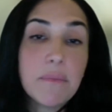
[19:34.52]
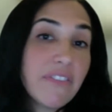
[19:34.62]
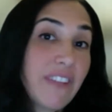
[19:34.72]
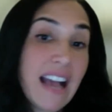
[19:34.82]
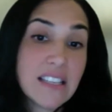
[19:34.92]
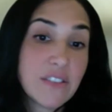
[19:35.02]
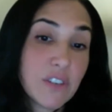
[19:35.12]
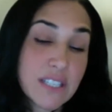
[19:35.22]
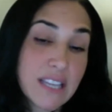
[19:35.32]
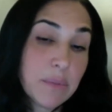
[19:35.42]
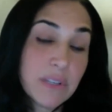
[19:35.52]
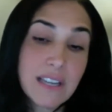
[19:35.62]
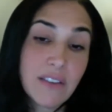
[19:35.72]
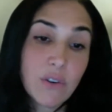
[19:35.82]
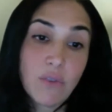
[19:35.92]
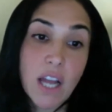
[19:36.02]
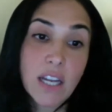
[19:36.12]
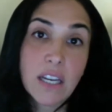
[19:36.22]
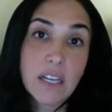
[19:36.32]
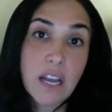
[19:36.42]
FAST, for example, has never
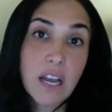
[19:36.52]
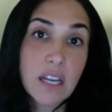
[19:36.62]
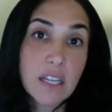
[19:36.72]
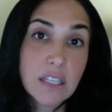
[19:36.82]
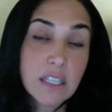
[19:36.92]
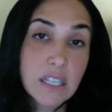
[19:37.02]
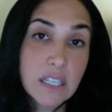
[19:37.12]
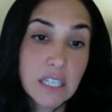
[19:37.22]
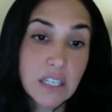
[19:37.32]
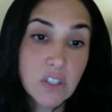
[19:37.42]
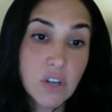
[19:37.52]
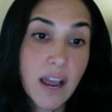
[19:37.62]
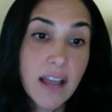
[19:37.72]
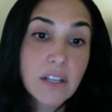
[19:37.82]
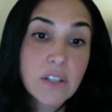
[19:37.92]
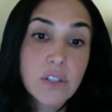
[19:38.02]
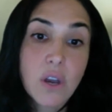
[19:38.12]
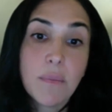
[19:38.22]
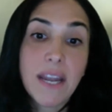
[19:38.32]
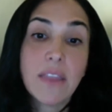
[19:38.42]
run a clinical trial, so
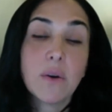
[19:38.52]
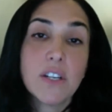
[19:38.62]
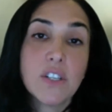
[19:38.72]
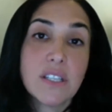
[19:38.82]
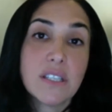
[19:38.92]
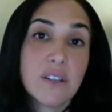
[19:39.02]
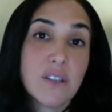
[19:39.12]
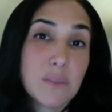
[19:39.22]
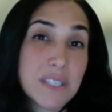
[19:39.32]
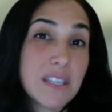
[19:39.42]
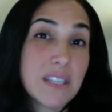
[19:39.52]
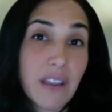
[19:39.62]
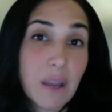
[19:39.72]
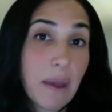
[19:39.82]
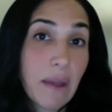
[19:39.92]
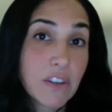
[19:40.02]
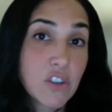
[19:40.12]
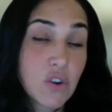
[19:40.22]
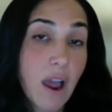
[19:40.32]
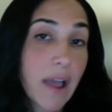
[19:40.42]
many of the questions that are specific about the
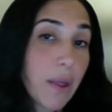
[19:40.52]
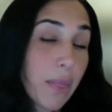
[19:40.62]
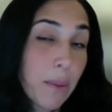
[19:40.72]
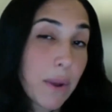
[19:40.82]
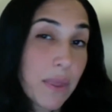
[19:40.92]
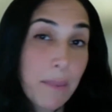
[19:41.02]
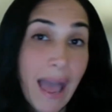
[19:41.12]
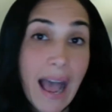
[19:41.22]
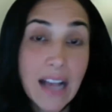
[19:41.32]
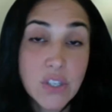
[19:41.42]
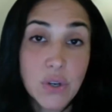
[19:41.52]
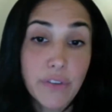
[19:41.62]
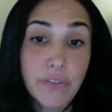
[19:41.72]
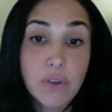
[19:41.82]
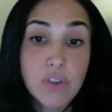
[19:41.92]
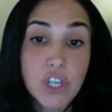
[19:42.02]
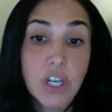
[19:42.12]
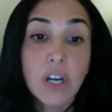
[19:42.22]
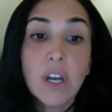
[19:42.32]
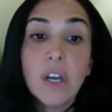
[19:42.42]
trial, either in the past or in the
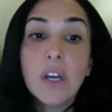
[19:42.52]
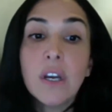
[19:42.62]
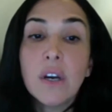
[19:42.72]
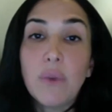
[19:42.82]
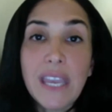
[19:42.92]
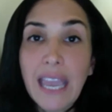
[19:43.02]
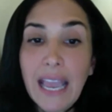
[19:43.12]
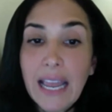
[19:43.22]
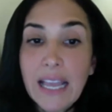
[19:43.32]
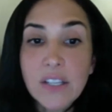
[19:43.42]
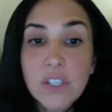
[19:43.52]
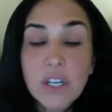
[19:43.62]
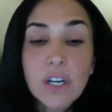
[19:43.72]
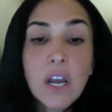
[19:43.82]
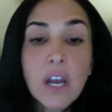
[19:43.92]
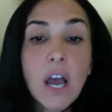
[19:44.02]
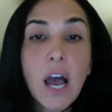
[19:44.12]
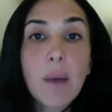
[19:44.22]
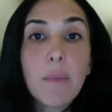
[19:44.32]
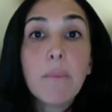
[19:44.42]
future, we can't answer.
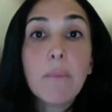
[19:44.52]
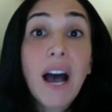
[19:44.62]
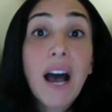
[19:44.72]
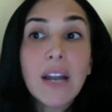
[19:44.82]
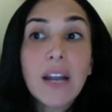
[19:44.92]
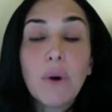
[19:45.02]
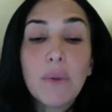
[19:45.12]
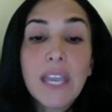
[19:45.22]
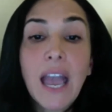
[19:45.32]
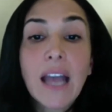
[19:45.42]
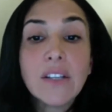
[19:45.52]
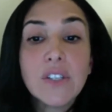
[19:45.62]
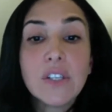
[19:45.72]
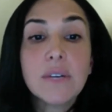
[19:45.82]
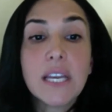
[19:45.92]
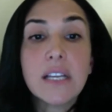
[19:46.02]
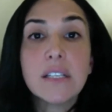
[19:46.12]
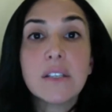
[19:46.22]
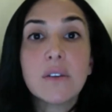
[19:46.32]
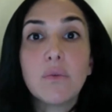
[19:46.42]
But what we can do
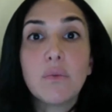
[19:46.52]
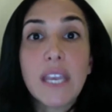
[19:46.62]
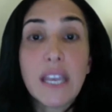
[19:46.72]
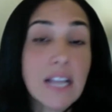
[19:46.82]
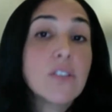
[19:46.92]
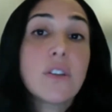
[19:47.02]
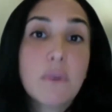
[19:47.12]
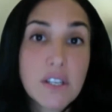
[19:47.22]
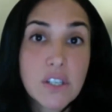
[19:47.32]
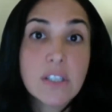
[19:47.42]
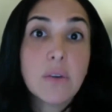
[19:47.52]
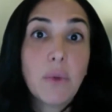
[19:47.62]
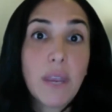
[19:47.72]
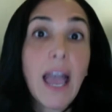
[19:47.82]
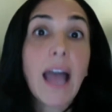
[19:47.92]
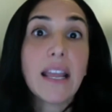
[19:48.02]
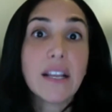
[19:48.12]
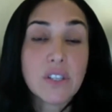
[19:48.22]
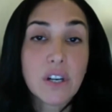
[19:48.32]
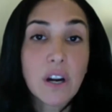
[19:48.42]
is we can answer the questions that we can
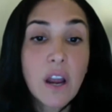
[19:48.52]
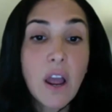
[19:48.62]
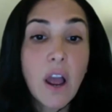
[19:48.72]
answer,